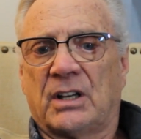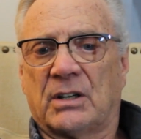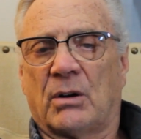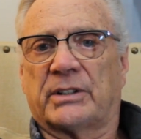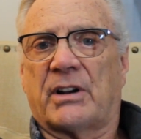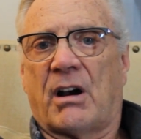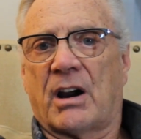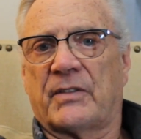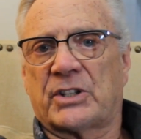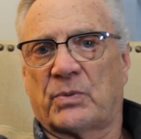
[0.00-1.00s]
Golden
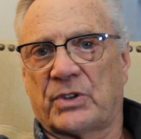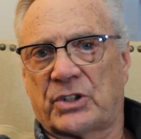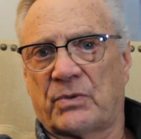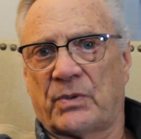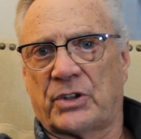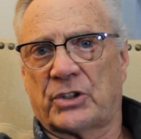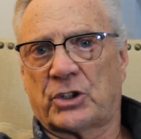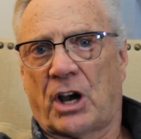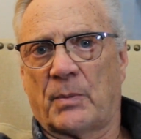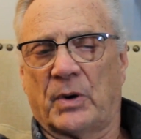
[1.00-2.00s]
Harvest with the
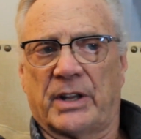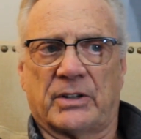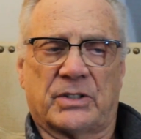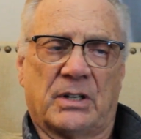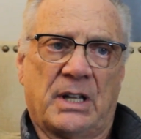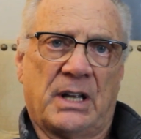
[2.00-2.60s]
Shaw Brothers.